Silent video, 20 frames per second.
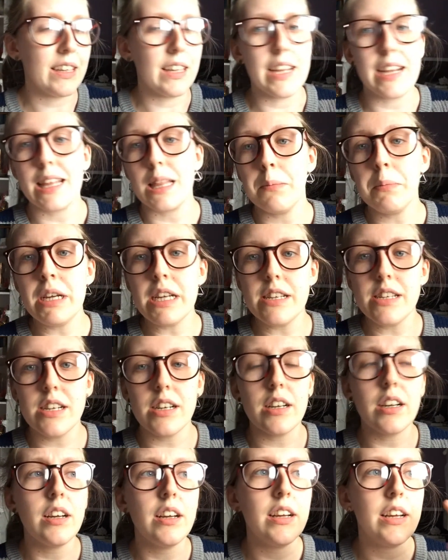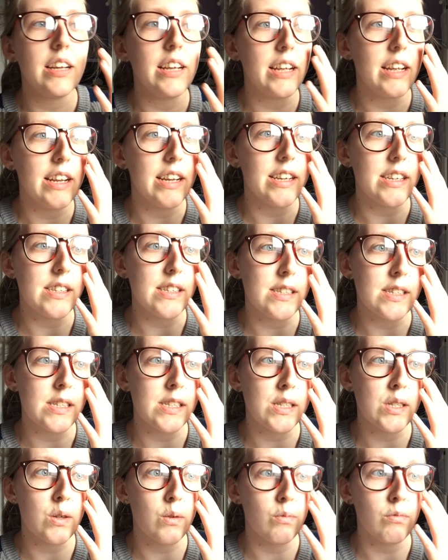like the media
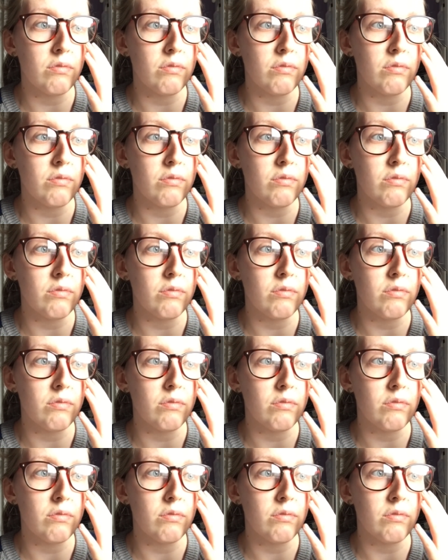is,